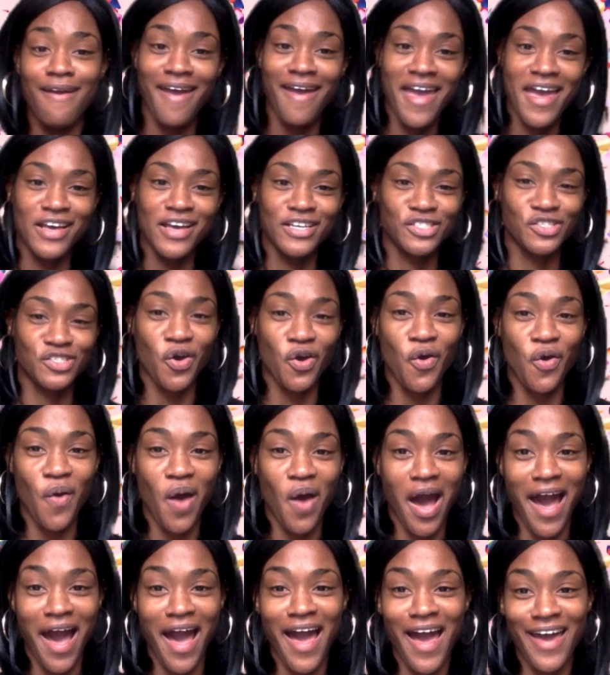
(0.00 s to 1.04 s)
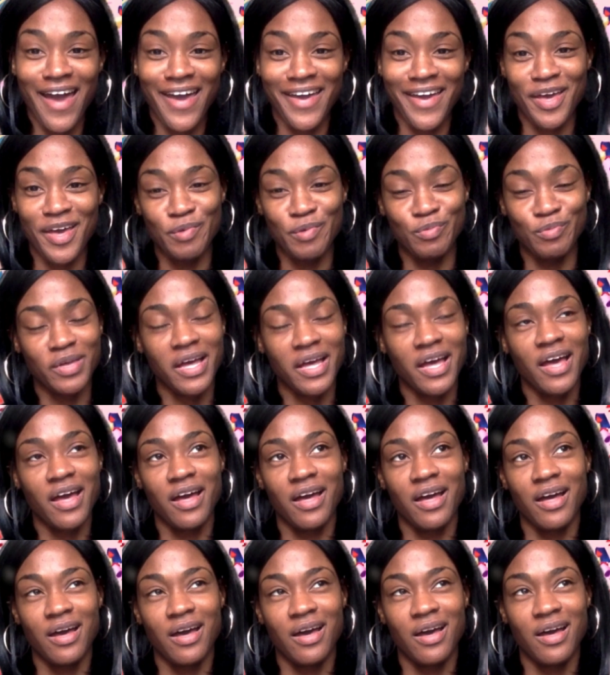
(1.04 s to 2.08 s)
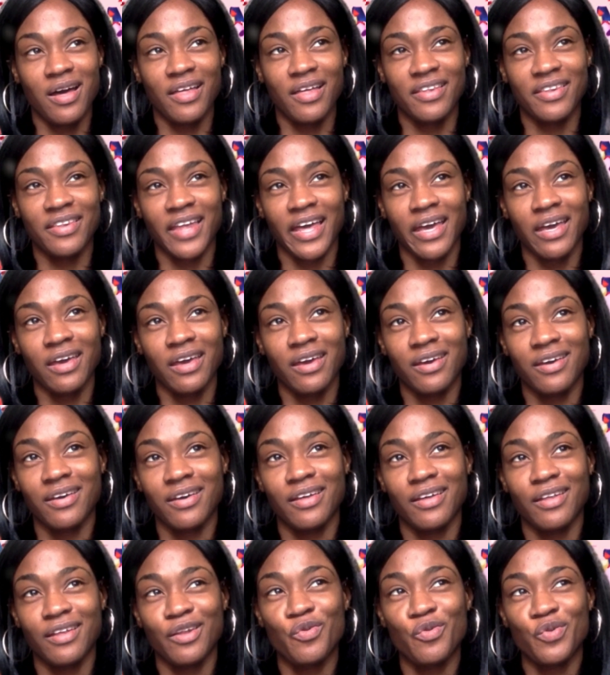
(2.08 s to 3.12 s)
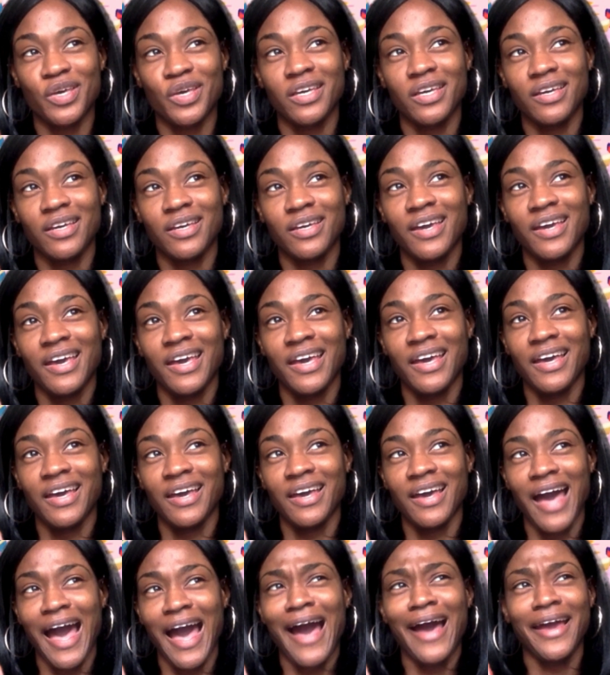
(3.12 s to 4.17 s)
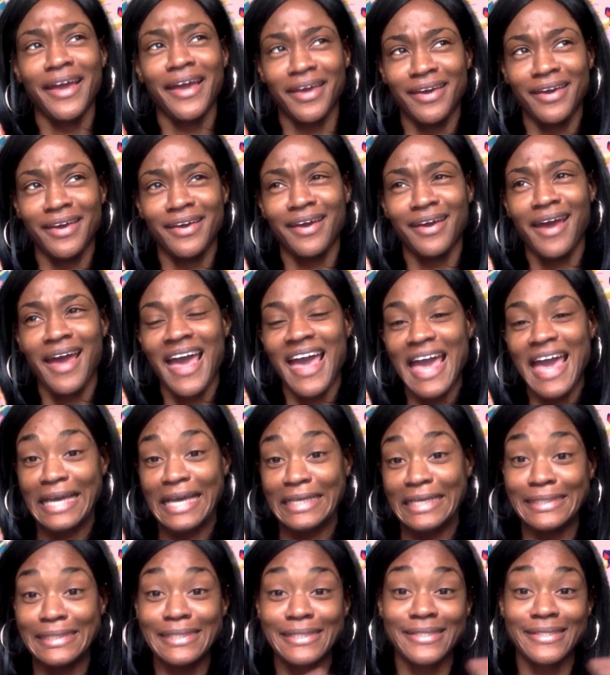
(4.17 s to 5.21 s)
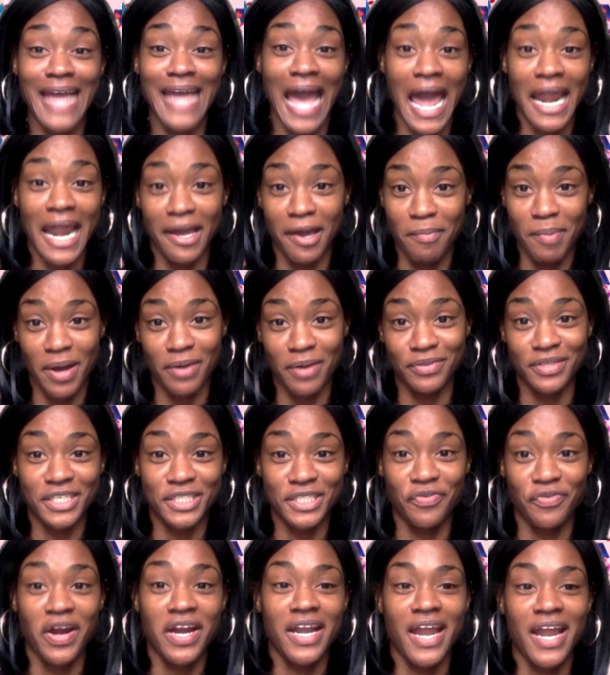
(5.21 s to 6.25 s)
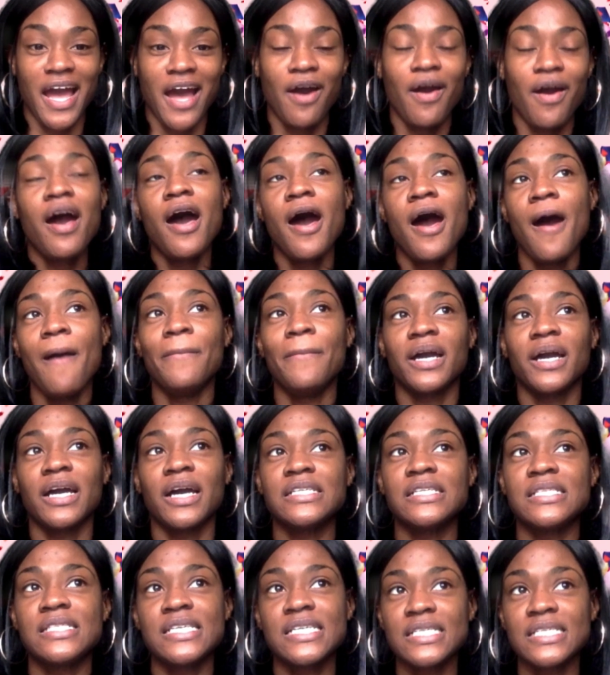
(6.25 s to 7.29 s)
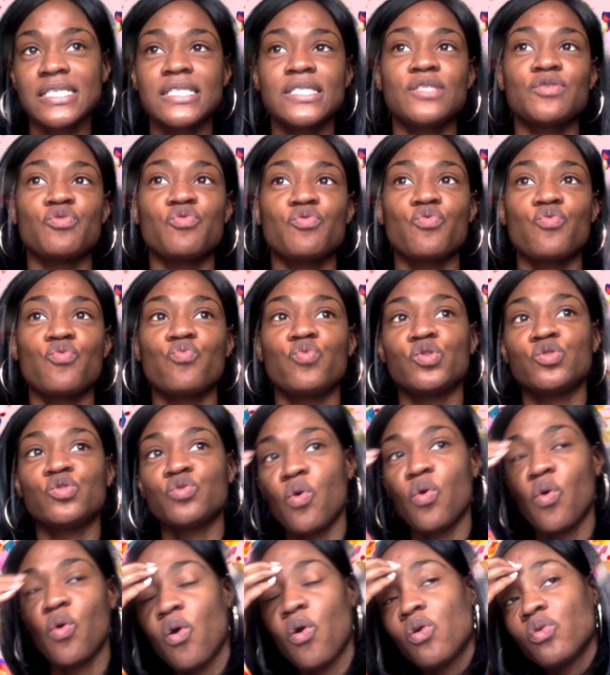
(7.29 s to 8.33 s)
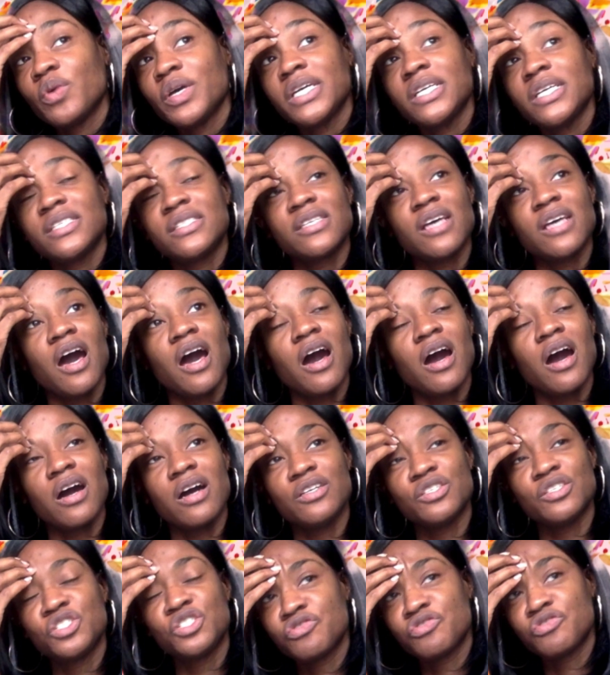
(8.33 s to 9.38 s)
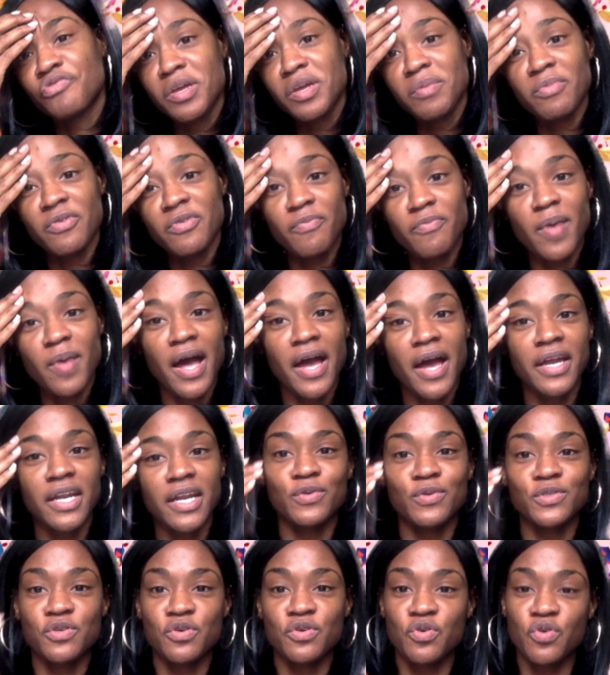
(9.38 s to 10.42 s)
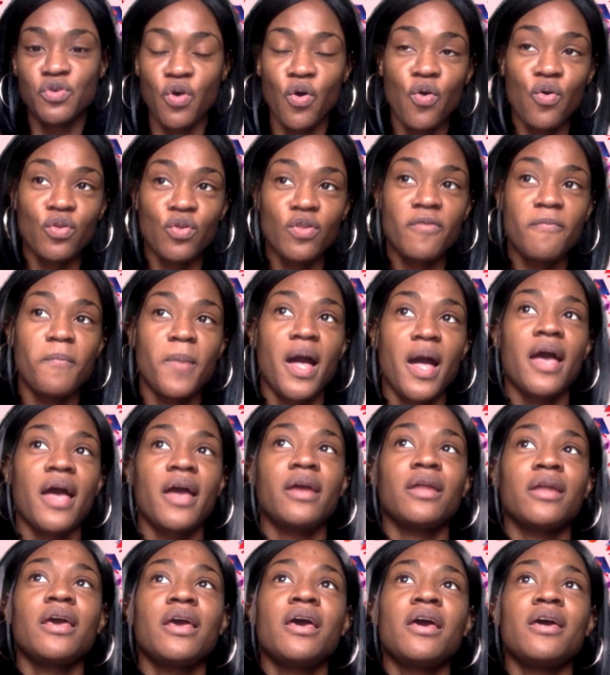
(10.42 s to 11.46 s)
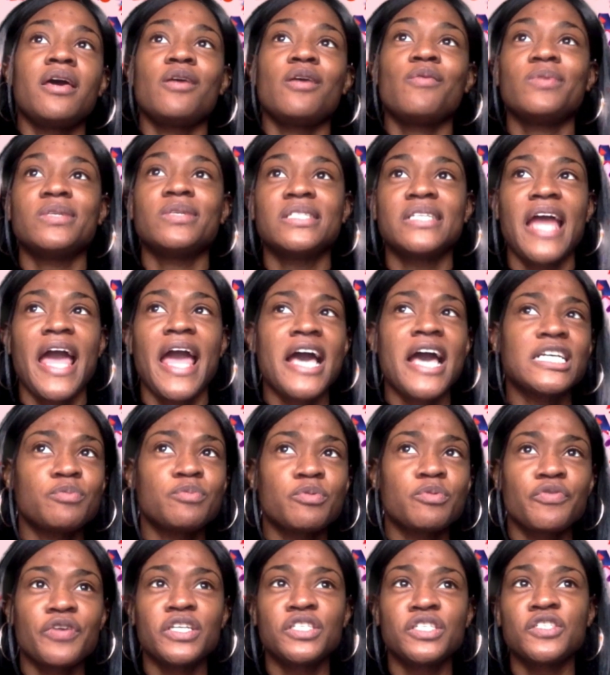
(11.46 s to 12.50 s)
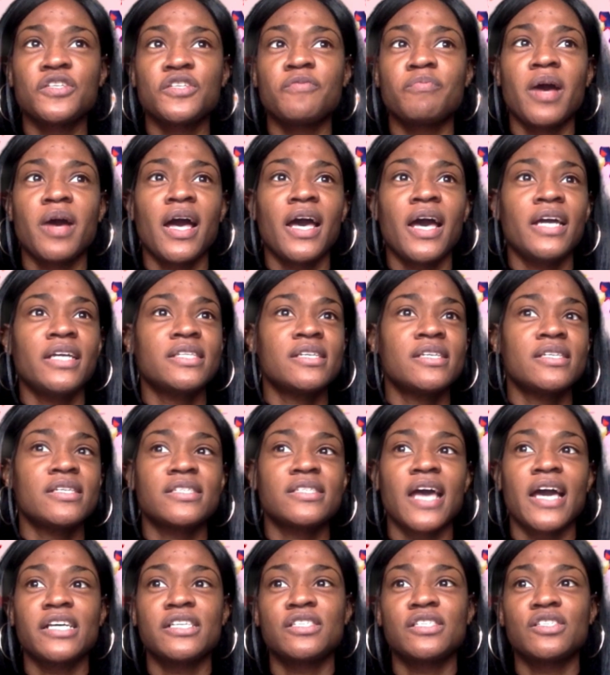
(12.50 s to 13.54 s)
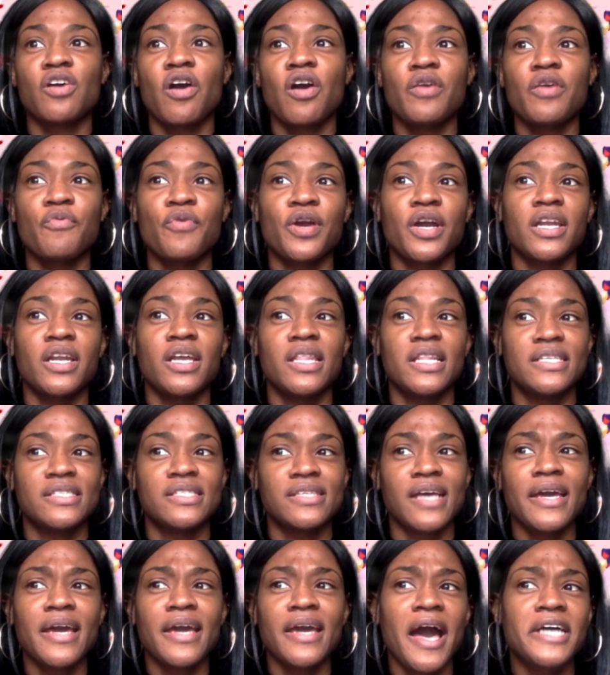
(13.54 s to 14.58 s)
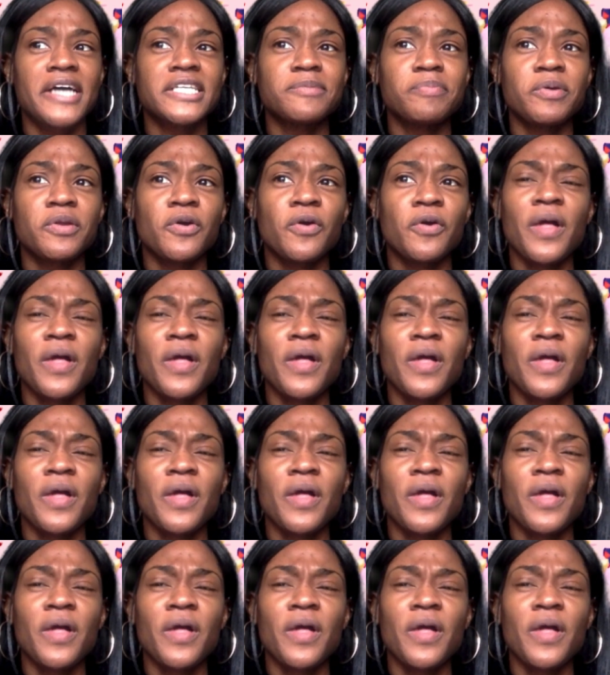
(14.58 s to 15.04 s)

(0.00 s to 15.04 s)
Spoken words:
So I am like low-key, high-key ecstatic about this right now, because this was always a dream of mine. It was a goal of mine. It was an aspiration of mine since I started working in a psych hospital.